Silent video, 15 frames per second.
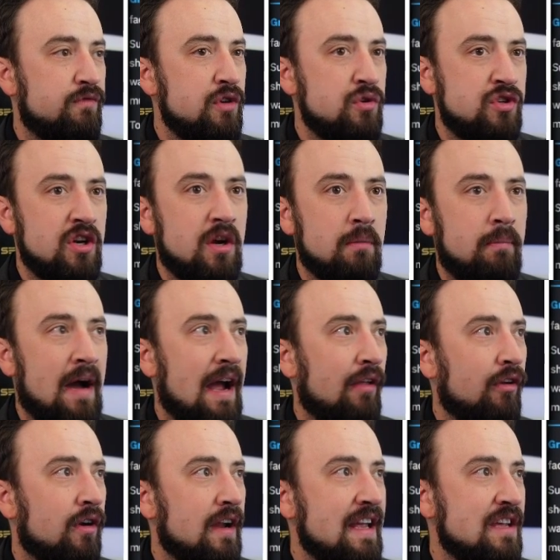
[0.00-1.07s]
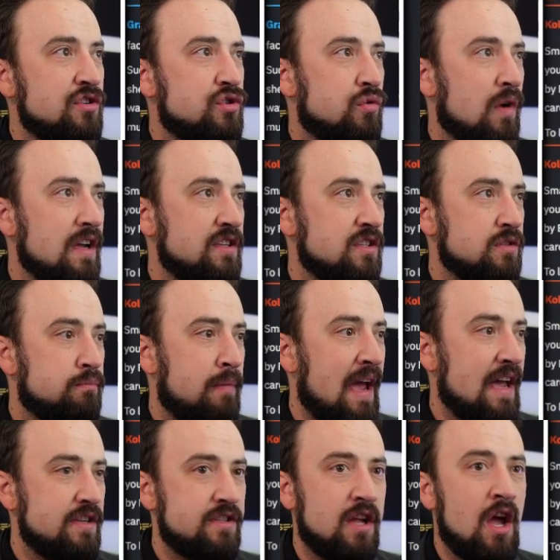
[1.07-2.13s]
that the Fusion Compiler is Grace's
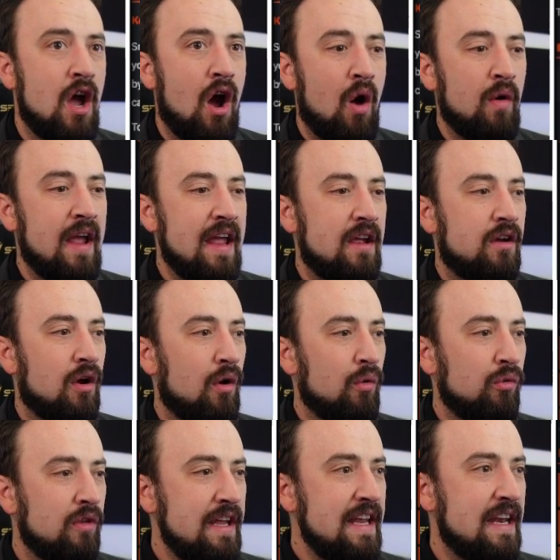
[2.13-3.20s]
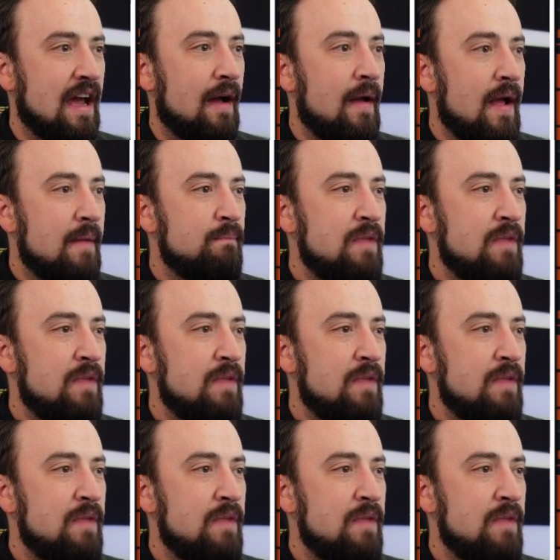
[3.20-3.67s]
best. Okay, Koleda.